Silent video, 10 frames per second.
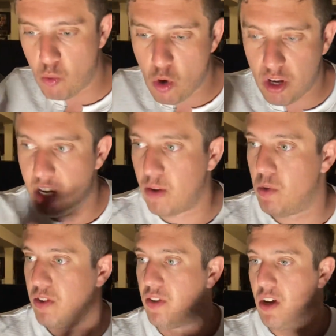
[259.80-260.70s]
working
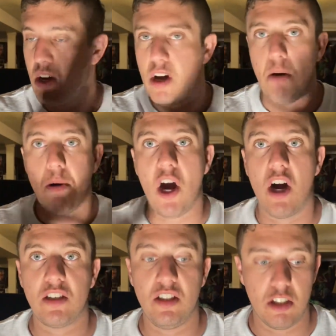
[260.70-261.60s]
with
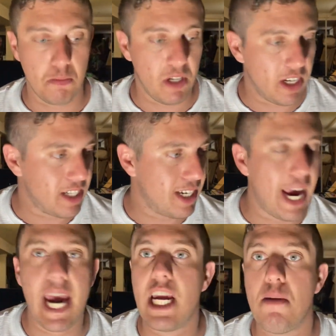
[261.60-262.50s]
epoxies, but it's like
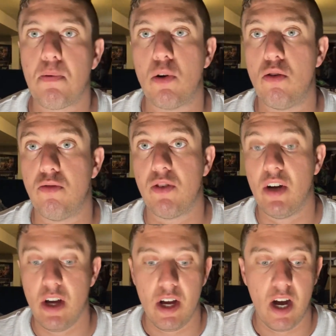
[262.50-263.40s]
80 proof.
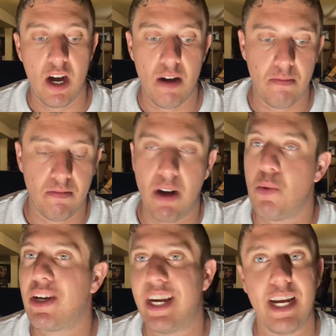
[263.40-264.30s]
I
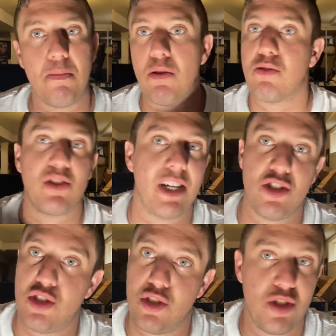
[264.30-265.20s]
wouldn't get 80 proof because that
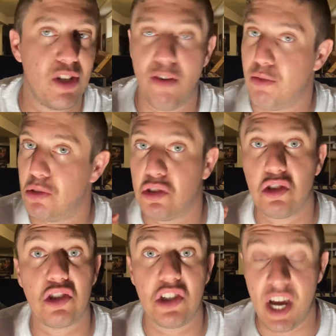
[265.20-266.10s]
stuff will
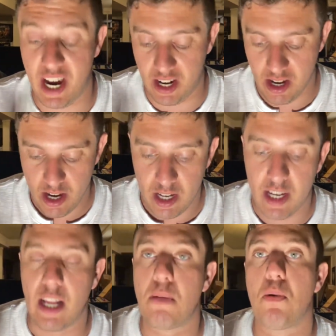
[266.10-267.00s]
sting.
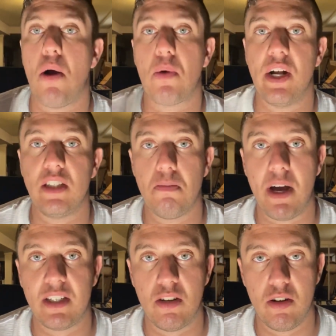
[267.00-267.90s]
Get the proper
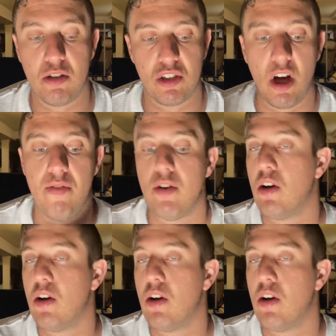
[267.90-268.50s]
antibacterial stuff.